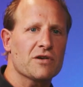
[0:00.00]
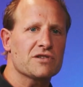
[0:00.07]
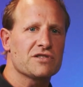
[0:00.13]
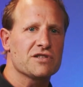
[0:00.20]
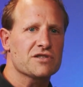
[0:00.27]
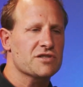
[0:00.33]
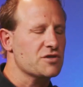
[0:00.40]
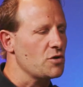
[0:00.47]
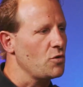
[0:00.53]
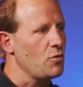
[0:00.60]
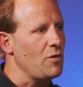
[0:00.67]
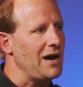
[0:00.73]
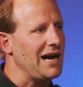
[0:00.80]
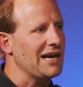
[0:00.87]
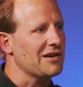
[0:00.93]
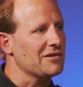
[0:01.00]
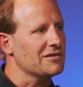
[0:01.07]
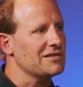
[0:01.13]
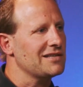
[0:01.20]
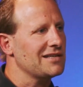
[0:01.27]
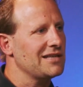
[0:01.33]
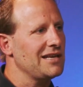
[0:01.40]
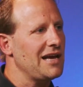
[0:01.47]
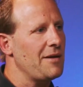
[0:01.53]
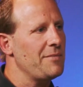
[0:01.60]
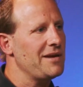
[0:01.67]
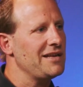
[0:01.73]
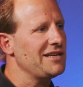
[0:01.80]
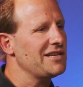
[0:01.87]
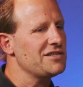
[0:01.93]
is just so wild. I
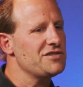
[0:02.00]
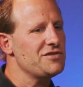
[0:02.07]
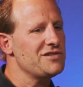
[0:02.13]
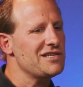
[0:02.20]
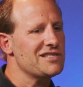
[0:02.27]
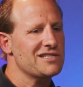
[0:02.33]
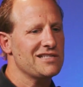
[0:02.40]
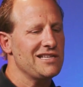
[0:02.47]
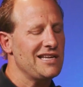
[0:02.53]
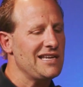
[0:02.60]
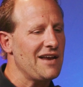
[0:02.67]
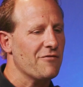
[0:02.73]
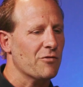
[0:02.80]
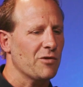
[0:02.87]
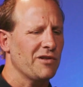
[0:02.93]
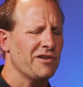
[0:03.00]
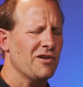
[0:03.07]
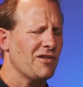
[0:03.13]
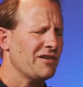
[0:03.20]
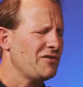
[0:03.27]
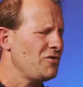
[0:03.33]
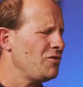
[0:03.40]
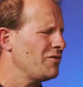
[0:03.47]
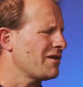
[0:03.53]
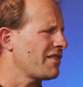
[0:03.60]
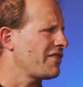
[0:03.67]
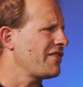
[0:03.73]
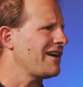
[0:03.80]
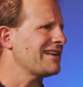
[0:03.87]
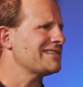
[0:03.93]
mean, because you never really know. Like, who would
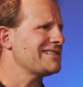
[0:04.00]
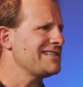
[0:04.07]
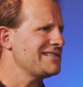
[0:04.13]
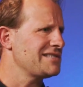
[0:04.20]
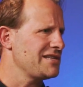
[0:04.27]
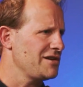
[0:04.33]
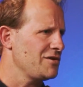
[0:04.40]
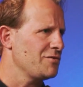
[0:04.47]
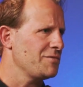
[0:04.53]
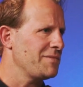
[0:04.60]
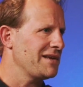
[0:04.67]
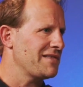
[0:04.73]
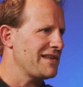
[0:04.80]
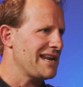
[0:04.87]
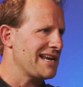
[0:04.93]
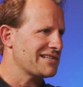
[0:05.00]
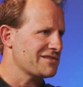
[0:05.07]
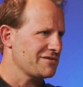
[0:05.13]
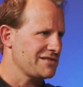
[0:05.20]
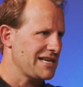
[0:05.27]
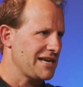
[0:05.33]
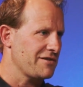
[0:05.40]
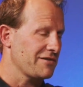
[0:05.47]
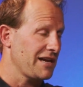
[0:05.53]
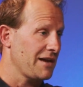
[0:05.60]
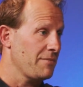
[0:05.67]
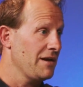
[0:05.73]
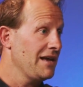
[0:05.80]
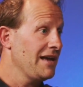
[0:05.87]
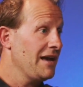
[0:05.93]
have thought TCU would be in the national title
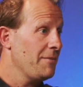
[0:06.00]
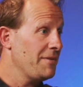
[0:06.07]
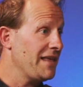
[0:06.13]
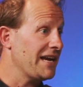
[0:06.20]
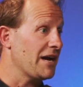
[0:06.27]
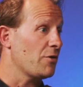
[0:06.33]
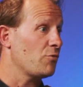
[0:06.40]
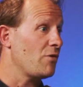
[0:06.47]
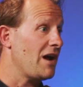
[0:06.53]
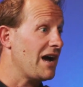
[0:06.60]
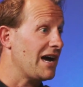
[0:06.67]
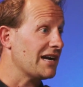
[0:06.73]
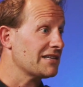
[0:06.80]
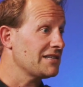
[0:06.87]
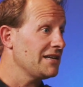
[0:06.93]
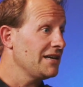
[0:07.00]
game? I mean, they got rocked.